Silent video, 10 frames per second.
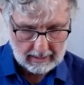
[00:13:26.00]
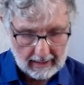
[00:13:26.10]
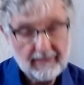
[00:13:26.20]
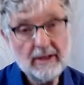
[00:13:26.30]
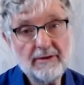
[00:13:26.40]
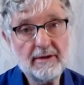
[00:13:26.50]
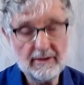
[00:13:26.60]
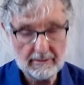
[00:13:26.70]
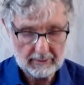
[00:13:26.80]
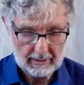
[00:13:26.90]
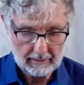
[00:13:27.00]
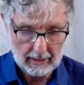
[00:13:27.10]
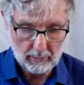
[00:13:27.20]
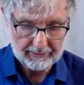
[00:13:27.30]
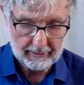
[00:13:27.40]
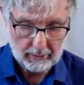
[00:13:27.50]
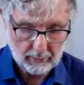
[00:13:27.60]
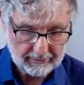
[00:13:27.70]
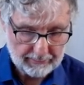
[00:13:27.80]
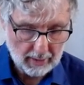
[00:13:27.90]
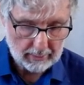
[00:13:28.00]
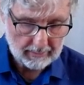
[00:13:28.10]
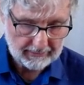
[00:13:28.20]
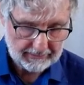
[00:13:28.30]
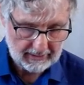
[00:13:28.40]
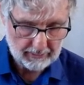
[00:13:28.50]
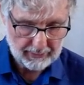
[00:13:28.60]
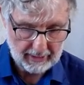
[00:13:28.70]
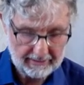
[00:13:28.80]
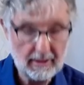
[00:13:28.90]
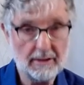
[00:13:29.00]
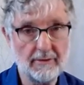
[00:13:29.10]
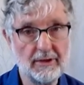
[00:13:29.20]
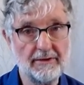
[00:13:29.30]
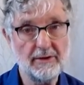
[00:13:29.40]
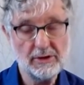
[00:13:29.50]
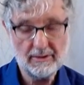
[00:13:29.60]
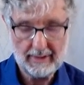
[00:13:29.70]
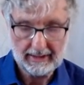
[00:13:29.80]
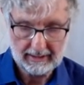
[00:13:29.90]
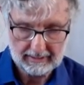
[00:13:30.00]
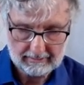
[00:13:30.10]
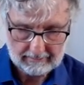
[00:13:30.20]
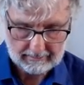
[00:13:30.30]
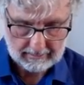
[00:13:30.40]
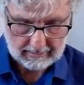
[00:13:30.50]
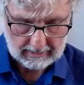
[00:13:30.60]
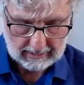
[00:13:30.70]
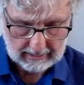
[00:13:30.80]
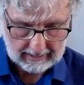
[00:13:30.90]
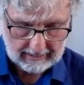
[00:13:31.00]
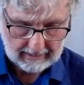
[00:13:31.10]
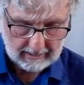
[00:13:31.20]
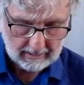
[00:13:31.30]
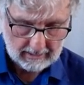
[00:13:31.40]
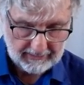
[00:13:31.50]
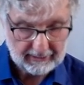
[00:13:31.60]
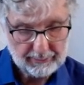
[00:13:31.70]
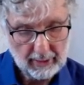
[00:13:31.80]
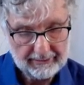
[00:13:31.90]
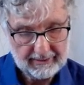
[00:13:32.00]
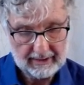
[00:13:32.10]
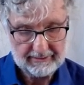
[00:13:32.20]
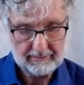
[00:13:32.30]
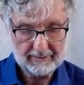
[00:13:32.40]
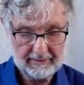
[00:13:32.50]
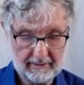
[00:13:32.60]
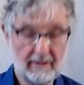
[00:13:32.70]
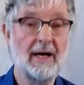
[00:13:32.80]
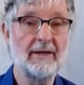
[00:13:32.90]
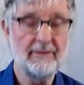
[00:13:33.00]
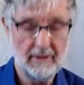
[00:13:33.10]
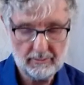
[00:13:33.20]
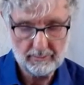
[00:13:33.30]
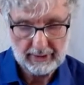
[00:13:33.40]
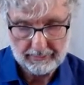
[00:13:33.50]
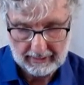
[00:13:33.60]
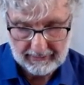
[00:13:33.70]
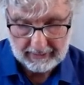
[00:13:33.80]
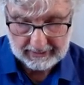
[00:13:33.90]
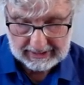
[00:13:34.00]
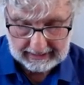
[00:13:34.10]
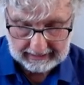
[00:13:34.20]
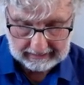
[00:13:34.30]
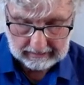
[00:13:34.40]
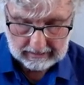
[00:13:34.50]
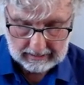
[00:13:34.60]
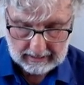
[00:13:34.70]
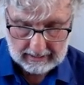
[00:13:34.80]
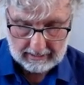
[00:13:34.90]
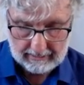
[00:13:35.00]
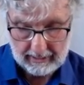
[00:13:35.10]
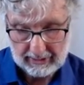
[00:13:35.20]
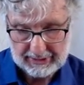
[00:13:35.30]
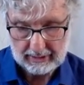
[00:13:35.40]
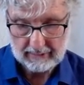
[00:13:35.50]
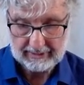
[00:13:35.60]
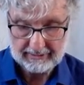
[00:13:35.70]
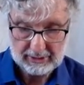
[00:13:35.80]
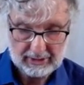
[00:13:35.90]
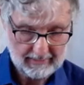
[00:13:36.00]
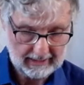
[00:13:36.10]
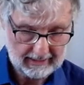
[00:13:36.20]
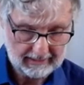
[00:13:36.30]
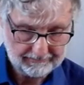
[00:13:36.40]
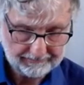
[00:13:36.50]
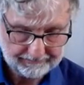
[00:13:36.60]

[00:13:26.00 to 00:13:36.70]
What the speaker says: And these schisms can also cause problems in the process of decision making. This process was discussed in PP17, the logic of decision making.